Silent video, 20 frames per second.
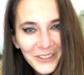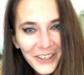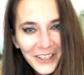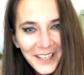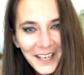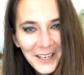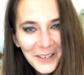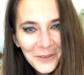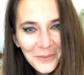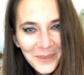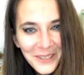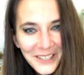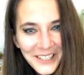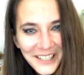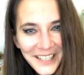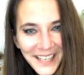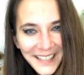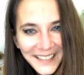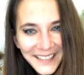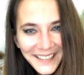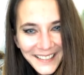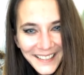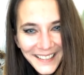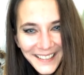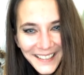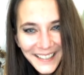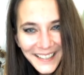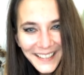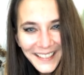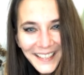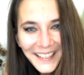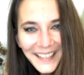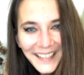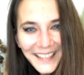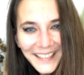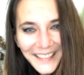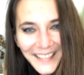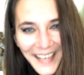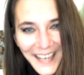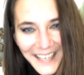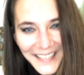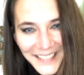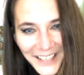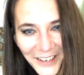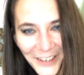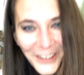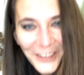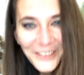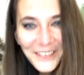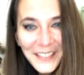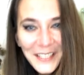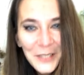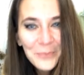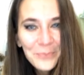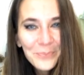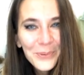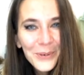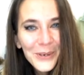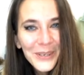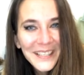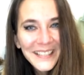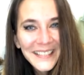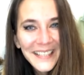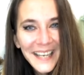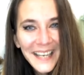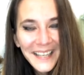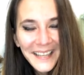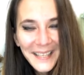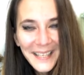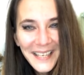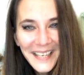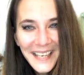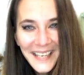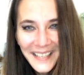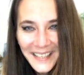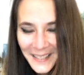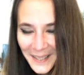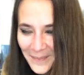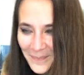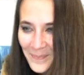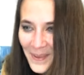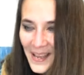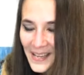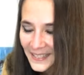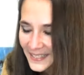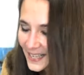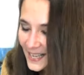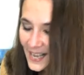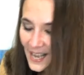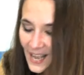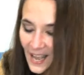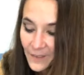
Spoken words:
but not 100%. Thanks, all of these books and the pens.